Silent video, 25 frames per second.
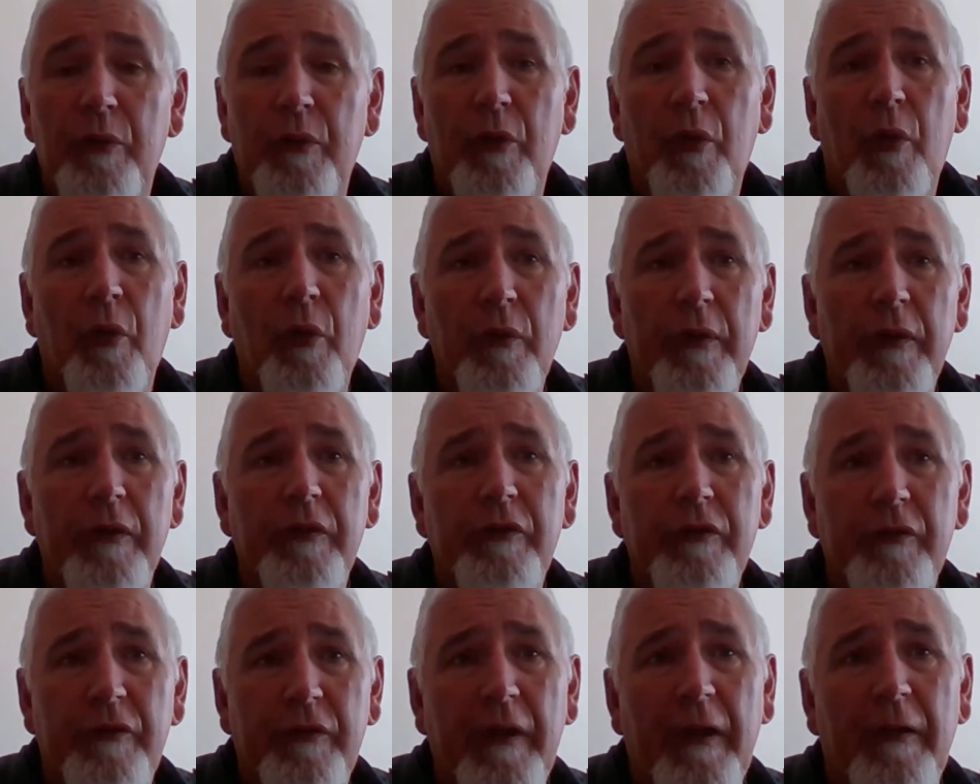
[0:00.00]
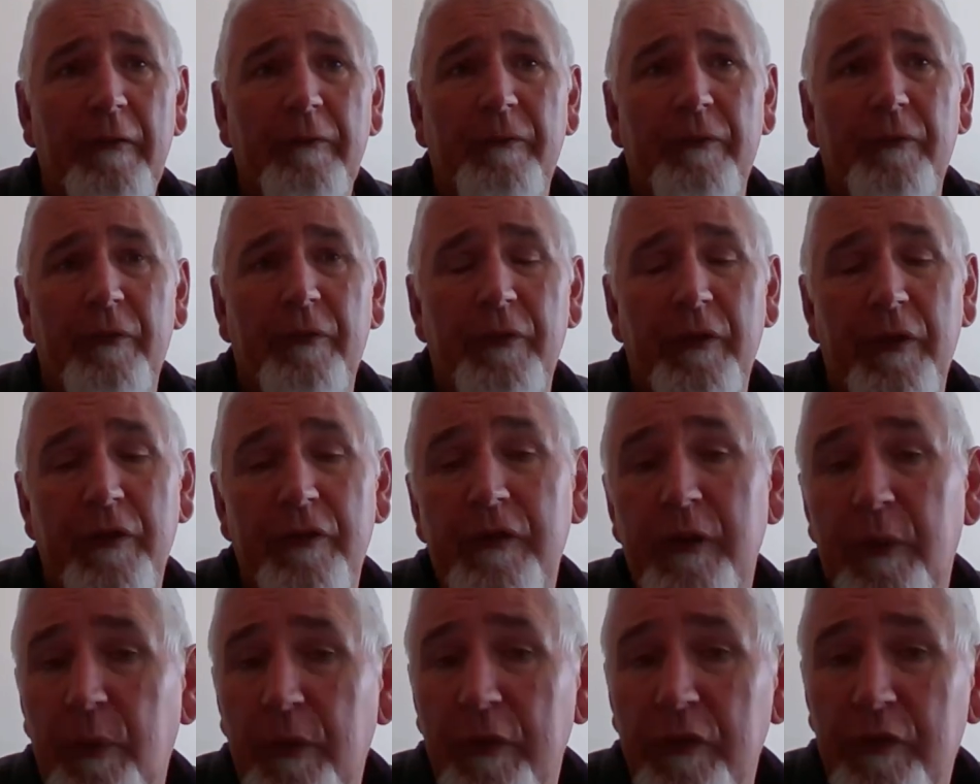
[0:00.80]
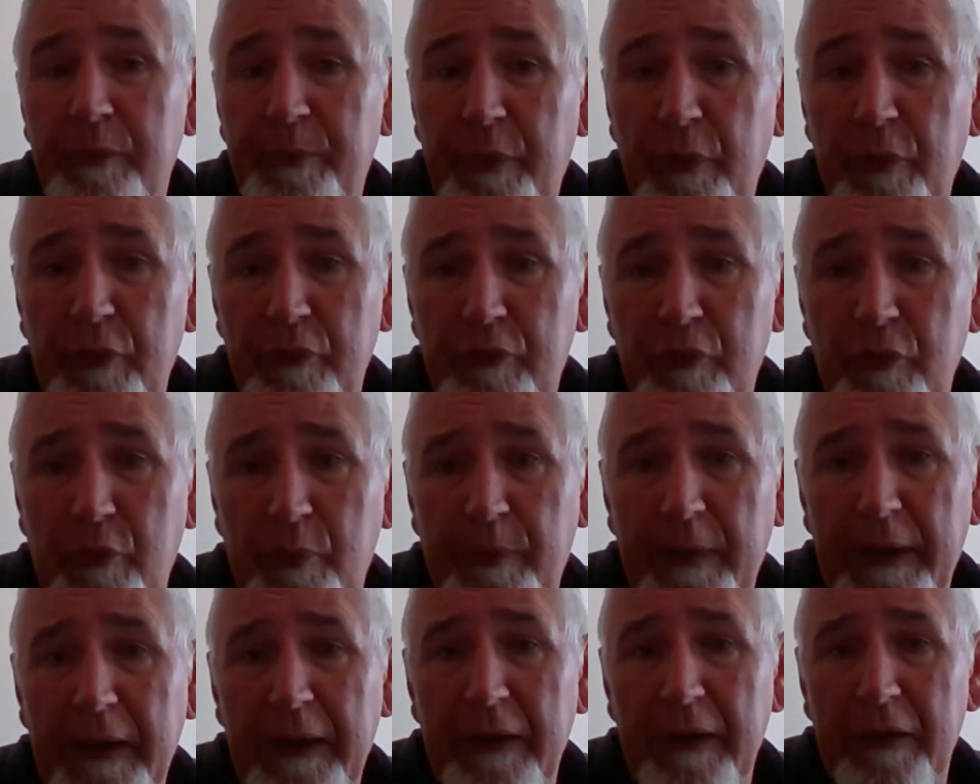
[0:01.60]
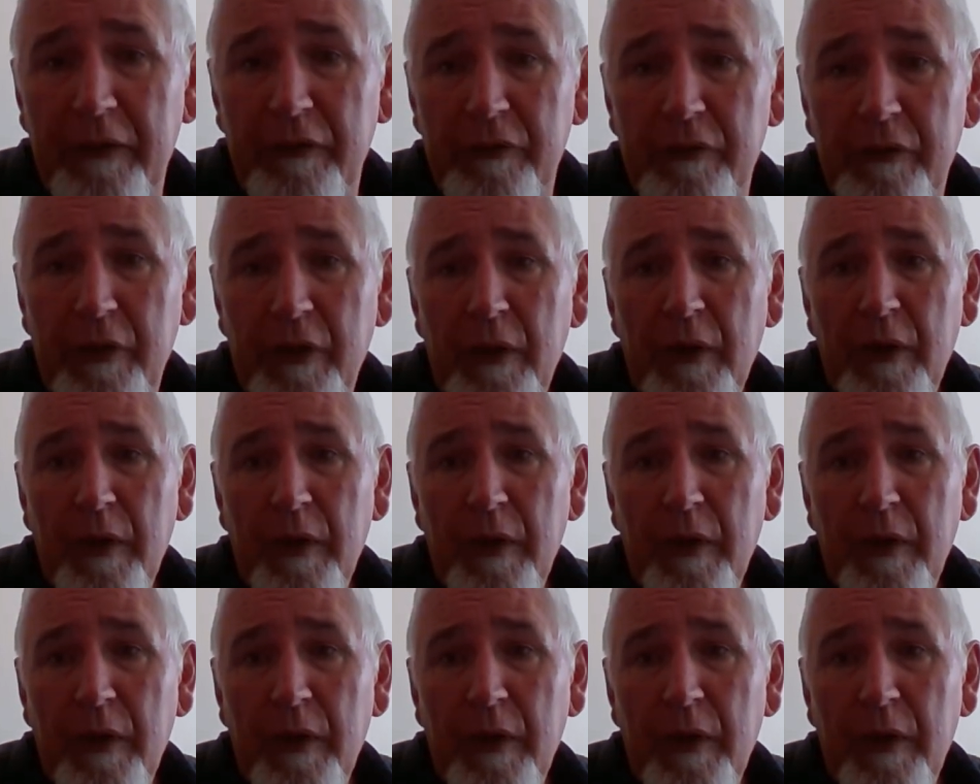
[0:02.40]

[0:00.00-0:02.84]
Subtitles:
All the stuff, you see, we're spiritual beings,